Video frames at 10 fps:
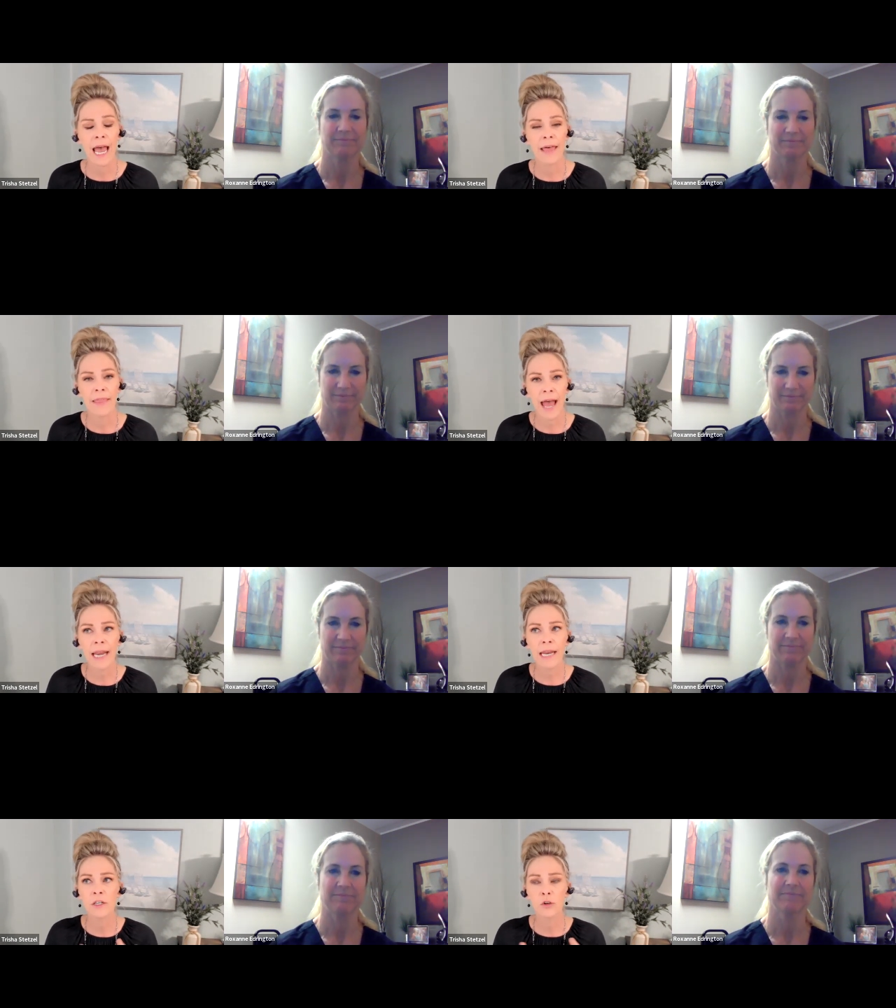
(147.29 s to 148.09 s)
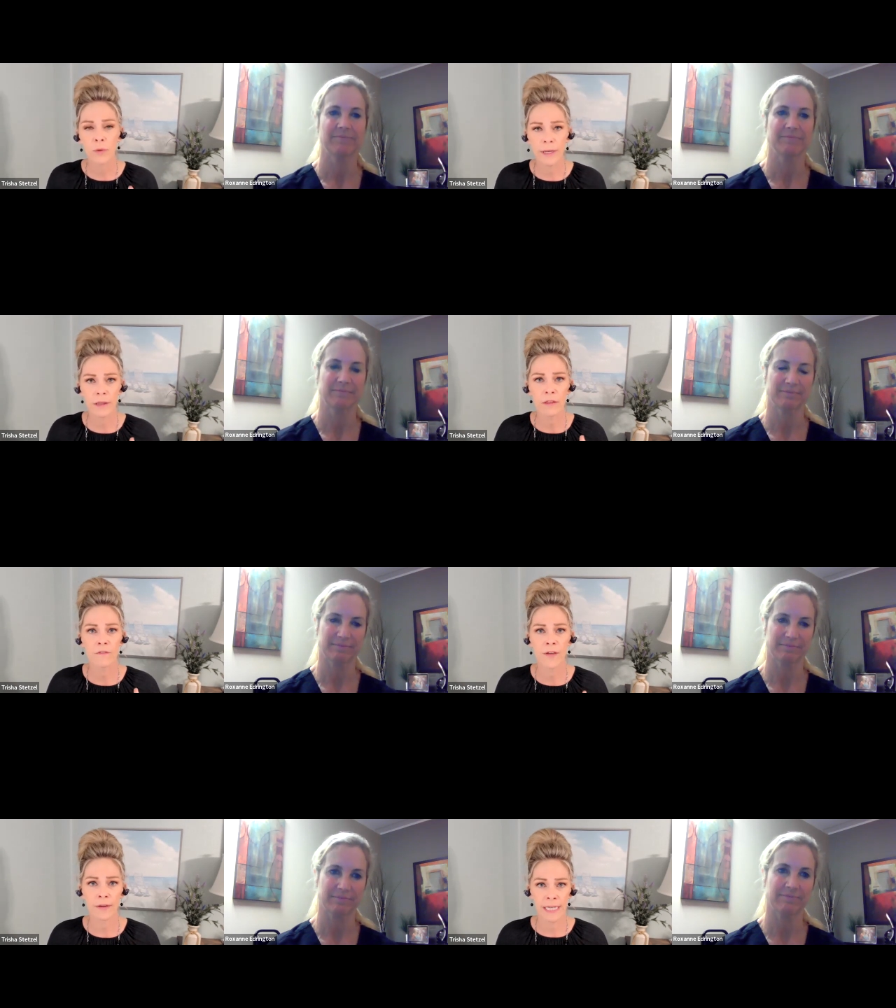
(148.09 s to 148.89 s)
Speaker 1: And that is really the
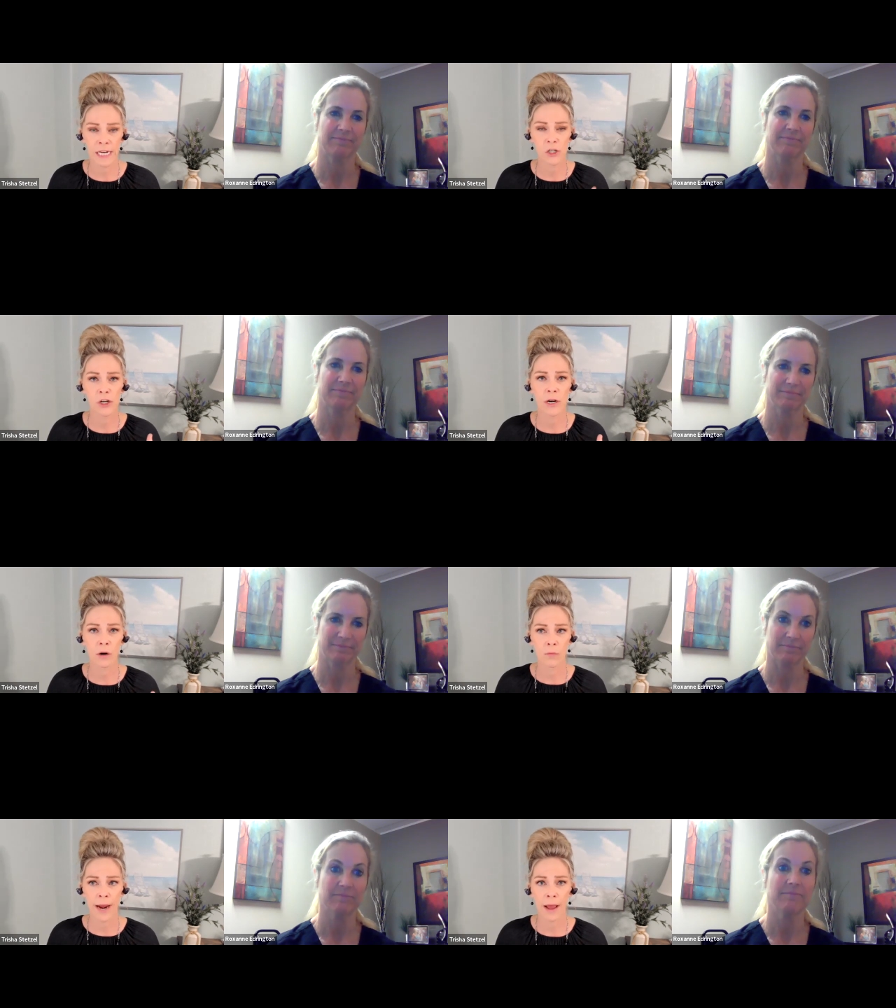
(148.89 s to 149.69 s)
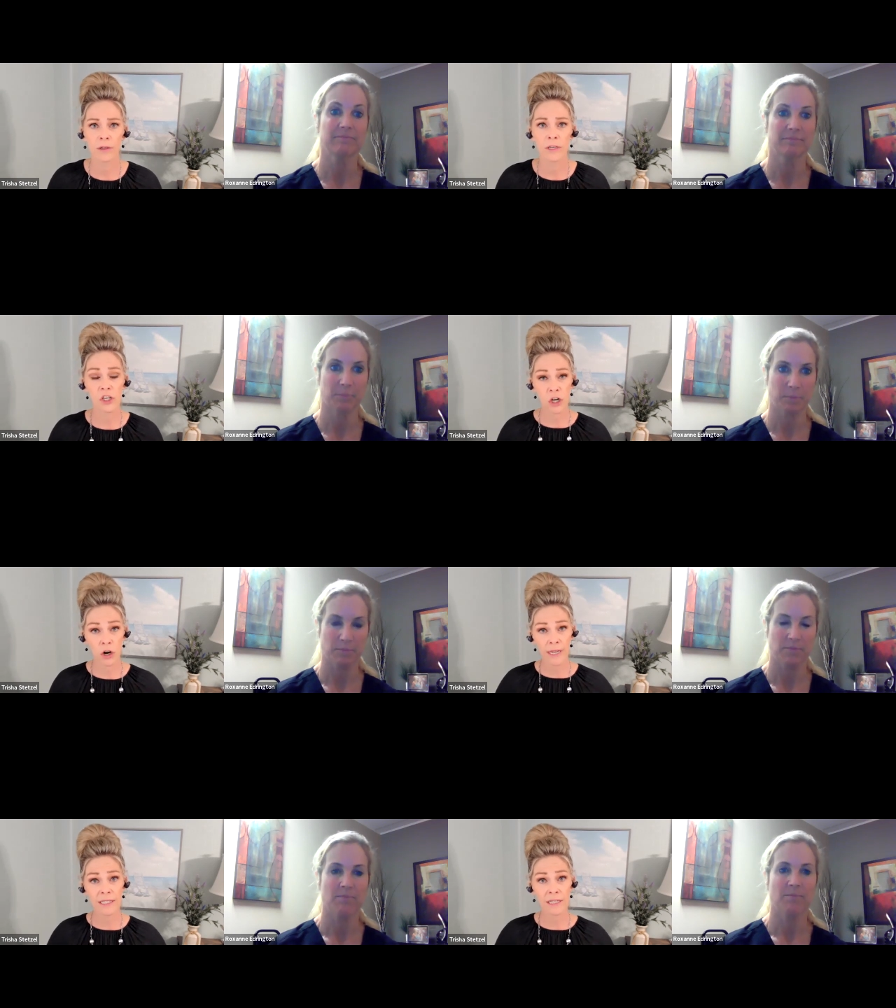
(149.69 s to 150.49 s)
foundation around
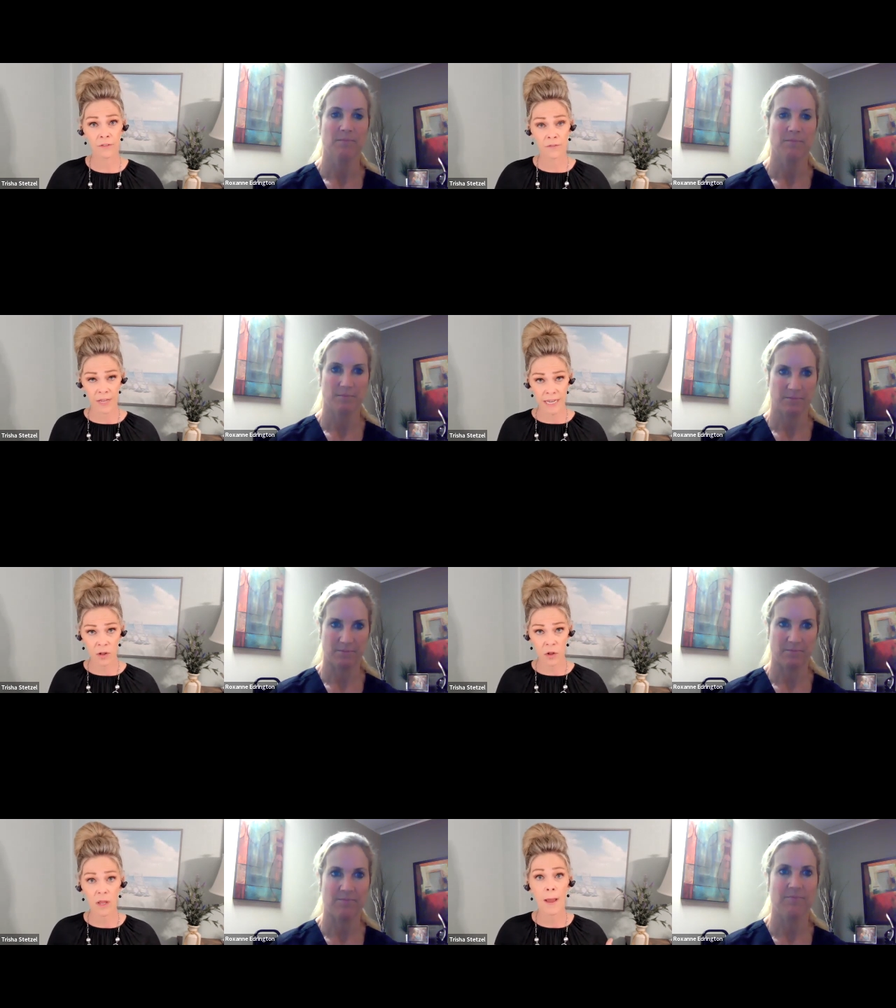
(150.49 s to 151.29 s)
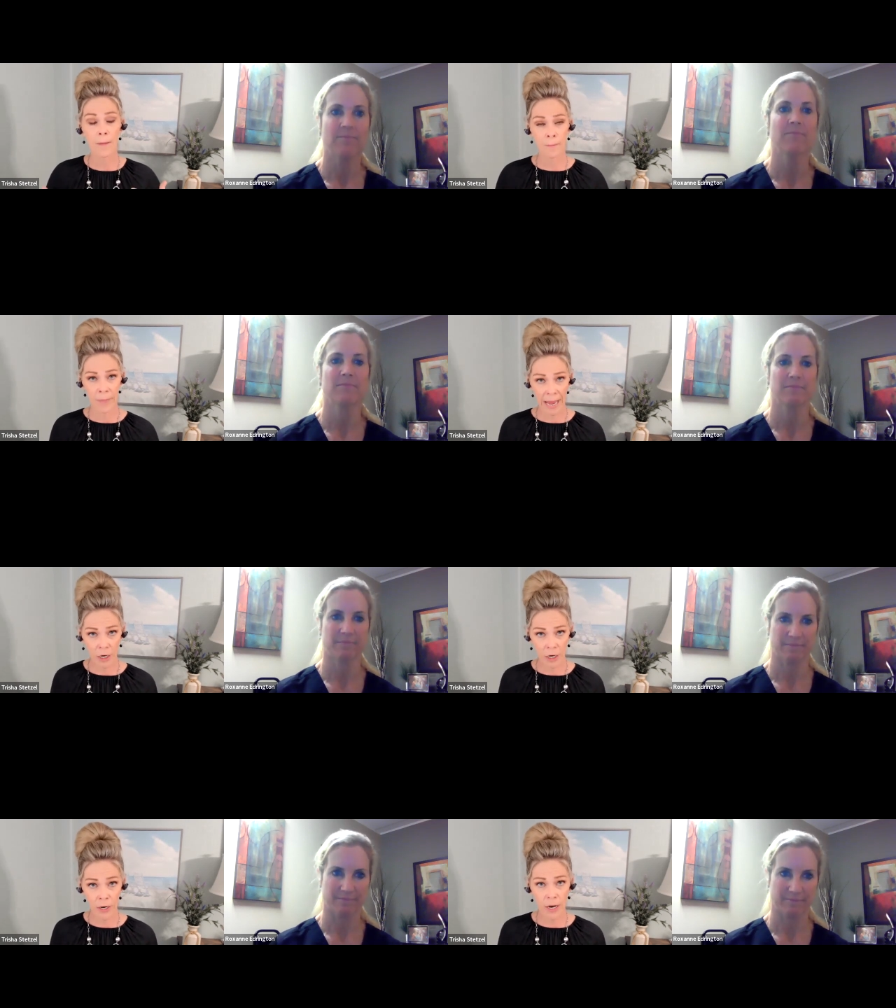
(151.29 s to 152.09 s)
starting to feel
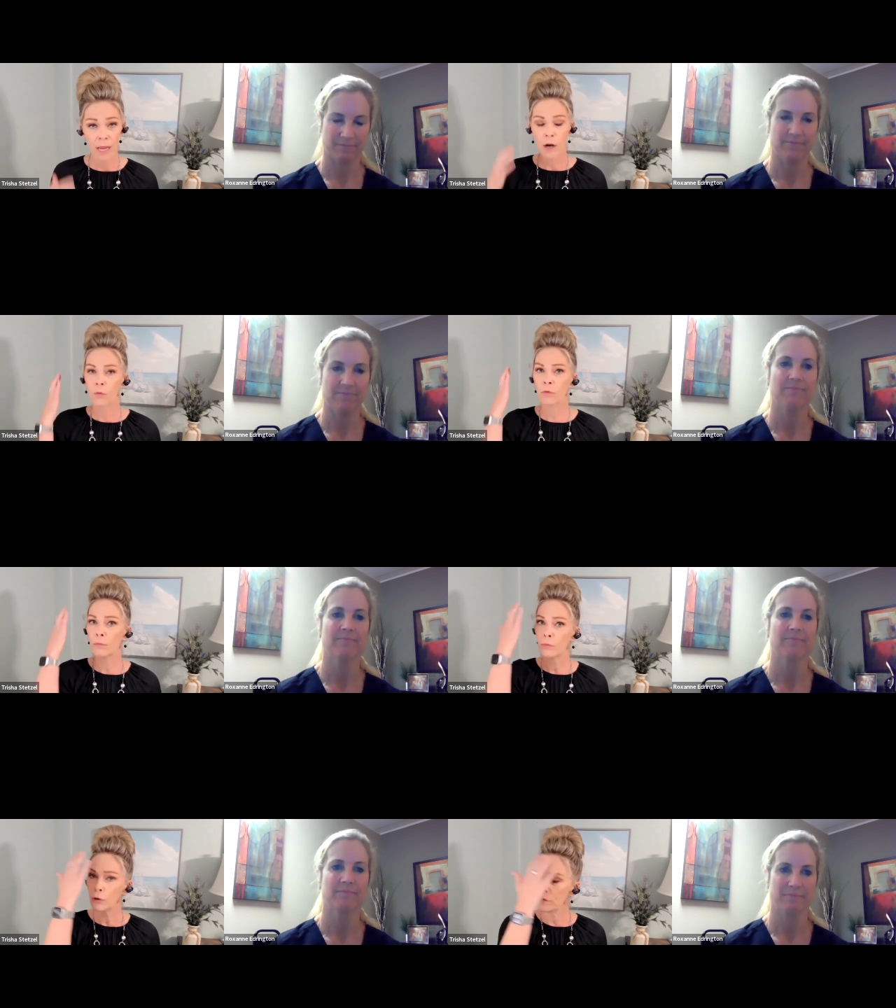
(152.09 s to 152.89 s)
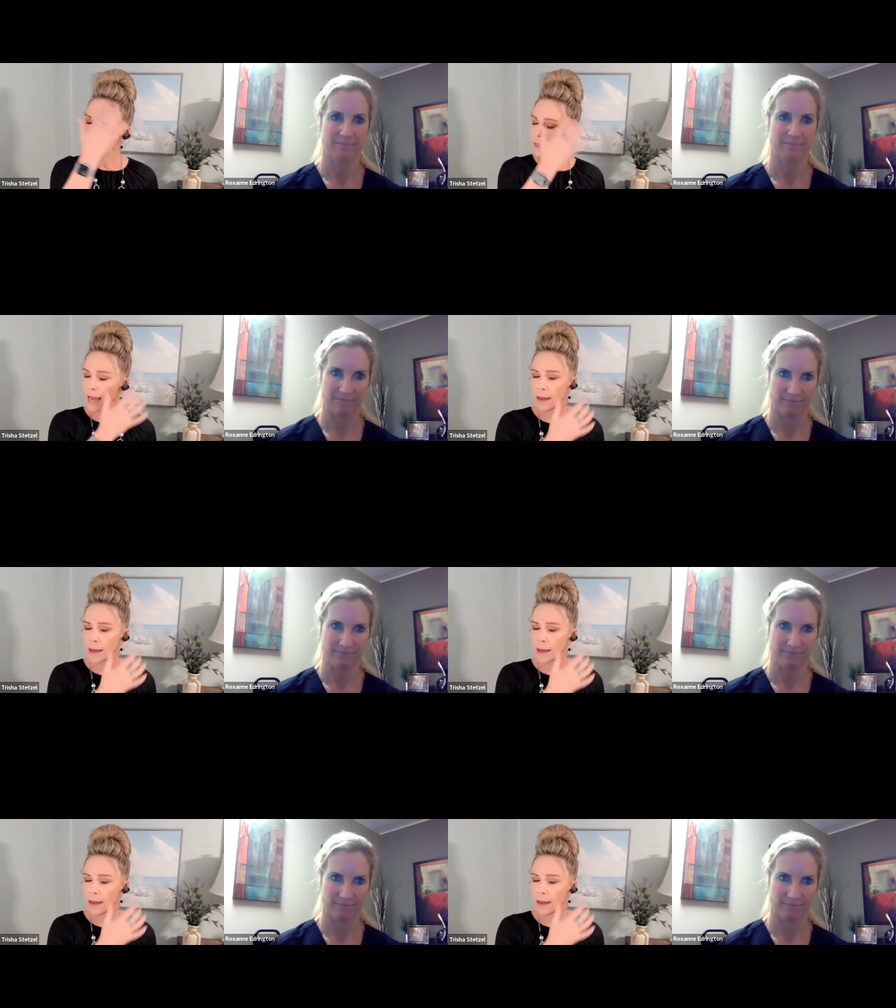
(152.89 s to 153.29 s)
better removing